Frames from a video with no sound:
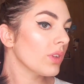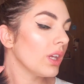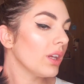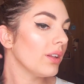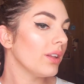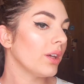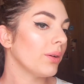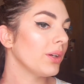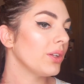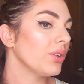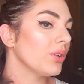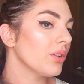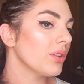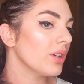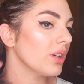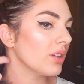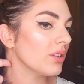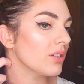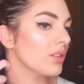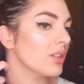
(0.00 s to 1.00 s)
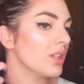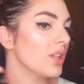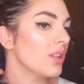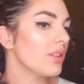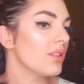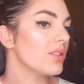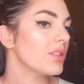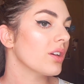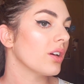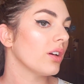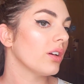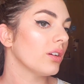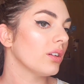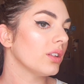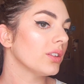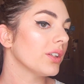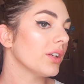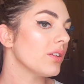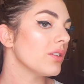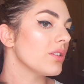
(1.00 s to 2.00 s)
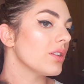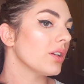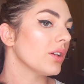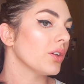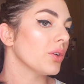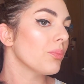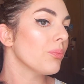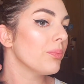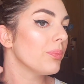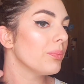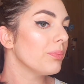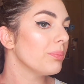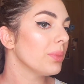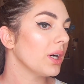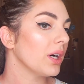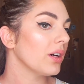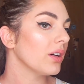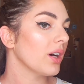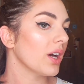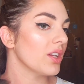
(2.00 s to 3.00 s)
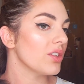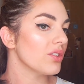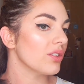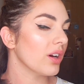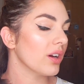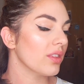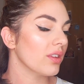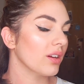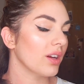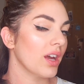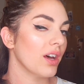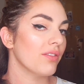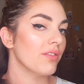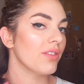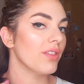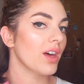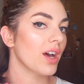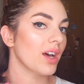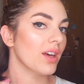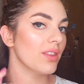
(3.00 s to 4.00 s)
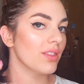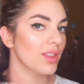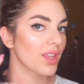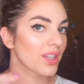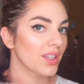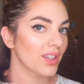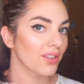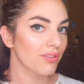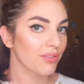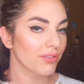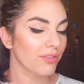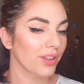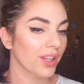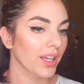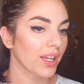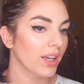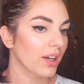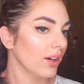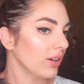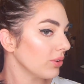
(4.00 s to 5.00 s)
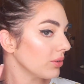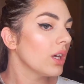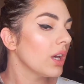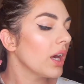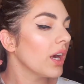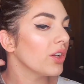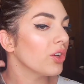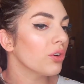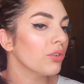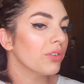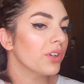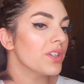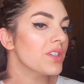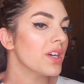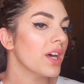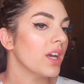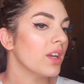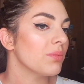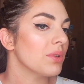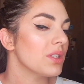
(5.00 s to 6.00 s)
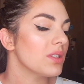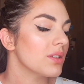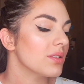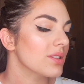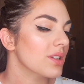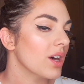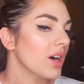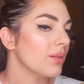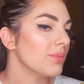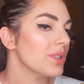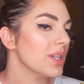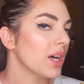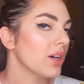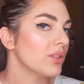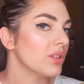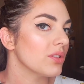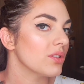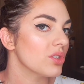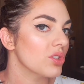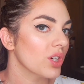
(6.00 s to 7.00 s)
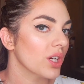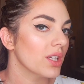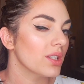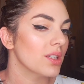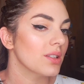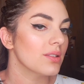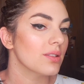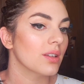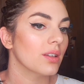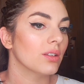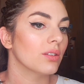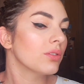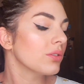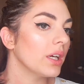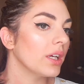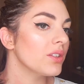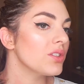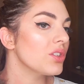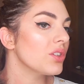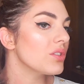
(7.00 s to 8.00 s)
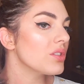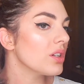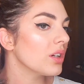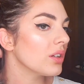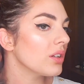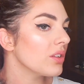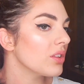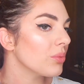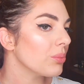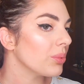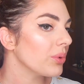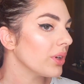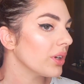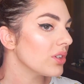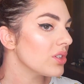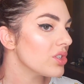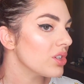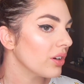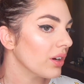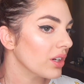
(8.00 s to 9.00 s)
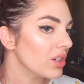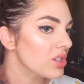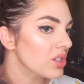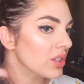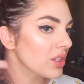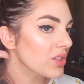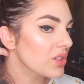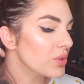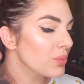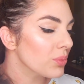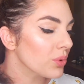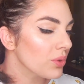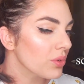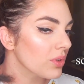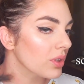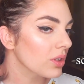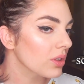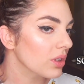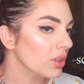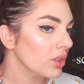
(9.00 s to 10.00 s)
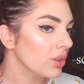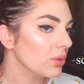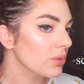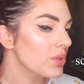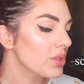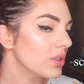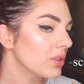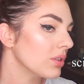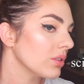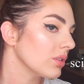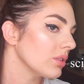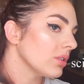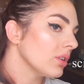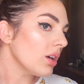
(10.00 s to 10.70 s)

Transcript: Now I know the underneath is curled under, but I'd rather have that than it flick out. And over time it does calm down and straighten itself. As you're turning the brush, you're actually smoothing the cuticle